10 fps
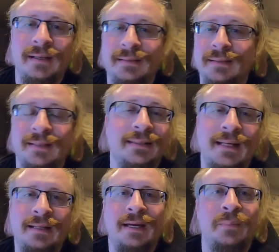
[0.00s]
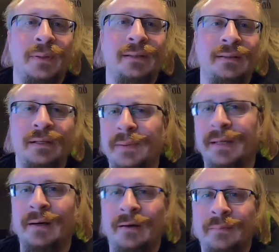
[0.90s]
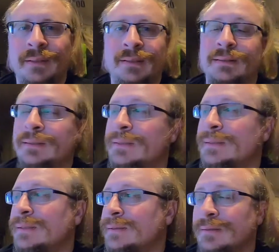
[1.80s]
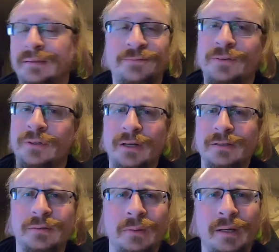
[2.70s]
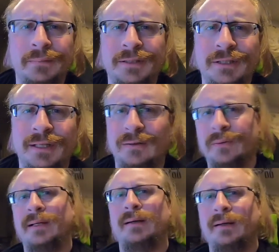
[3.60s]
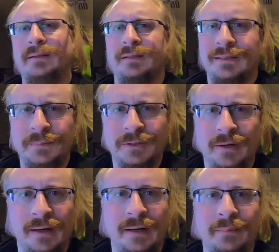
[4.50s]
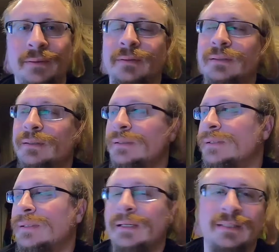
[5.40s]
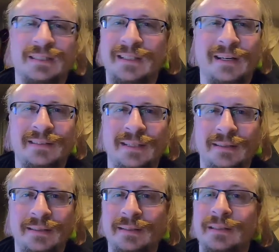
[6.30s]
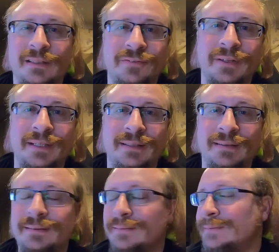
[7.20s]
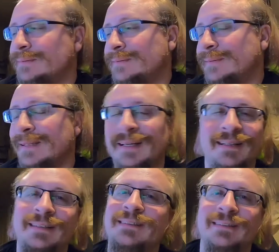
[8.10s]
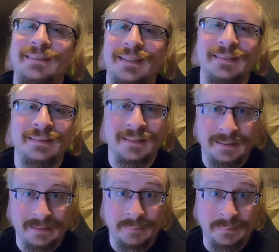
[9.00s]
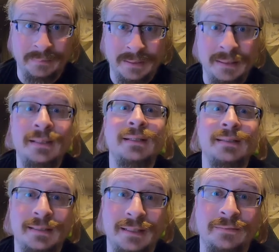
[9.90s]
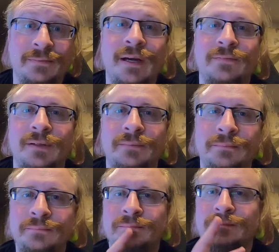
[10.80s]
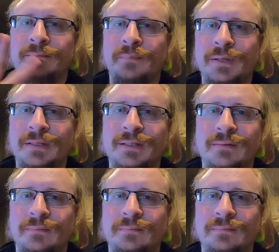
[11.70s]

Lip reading: So hit that like button, leave me a comment, and if you're not subscribed to the channel, why not? Subscribe. It doesn't cost anything. It's free. And until next time, stay safe, have fun, peace.